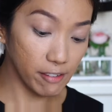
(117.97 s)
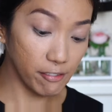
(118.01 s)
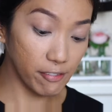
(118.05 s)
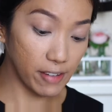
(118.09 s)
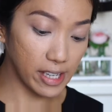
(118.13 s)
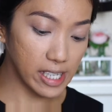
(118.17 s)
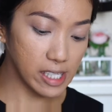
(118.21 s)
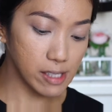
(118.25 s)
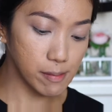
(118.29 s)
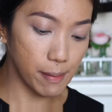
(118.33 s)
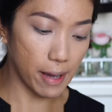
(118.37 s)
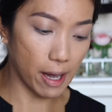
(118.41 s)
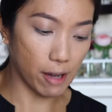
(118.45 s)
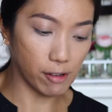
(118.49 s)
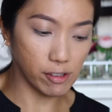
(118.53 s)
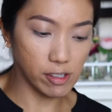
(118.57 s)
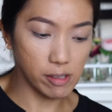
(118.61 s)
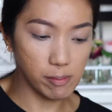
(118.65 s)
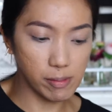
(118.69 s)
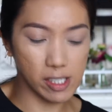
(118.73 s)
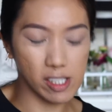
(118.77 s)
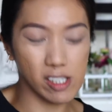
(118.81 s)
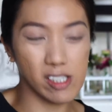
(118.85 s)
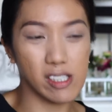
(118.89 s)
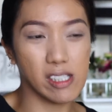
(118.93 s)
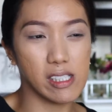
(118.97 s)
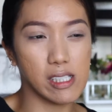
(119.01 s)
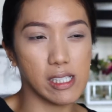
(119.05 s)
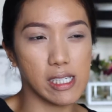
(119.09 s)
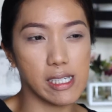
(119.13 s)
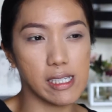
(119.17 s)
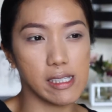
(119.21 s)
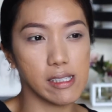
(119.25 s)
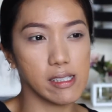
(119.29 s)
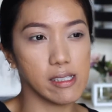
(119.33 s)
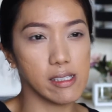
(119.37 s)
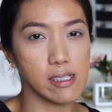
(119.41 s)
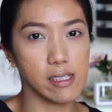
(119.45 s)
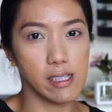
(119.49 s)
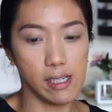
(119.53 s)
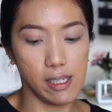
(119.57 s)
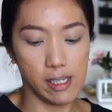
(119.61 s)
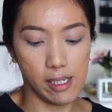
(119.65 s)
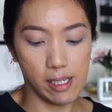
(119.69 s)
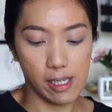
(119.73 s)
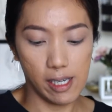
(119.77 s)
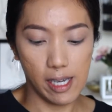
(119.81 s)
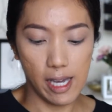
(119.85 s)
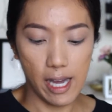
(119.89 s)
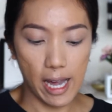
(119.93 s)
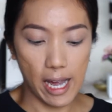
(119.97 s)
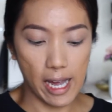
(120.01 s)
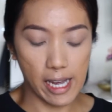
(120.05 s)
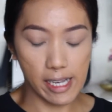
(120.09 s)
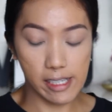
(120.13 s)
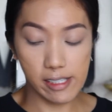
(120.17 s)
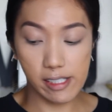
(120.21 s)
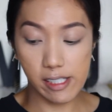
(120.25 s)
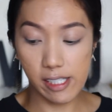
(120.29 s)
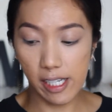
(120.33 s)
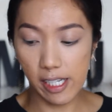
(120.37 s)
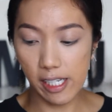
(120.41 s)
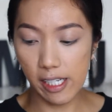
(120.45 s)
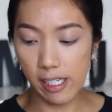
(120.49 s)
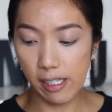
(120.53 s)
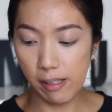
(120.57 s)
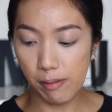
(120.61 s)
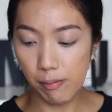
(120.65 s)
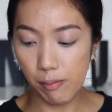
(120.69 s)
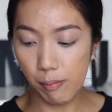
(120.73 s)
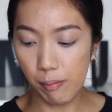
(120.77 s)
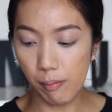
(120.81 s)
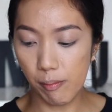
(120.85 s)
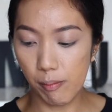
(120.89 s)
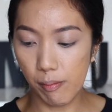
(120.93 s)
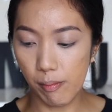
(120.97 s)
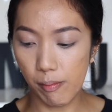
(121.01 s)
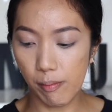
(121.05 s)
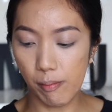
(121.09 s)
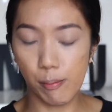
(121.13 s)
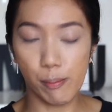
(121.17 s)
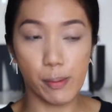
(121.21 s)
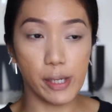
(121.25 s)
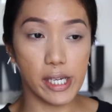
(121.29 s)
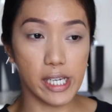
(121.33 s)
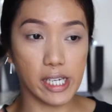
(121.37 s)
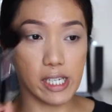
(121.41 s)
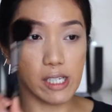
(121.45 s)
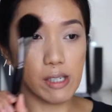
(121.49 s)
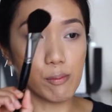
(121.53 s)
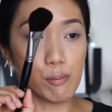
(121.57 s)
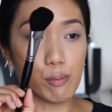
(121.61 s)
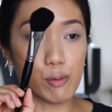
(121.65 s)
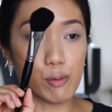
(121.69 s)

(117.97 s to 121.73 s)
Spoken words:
face powder, because it has a big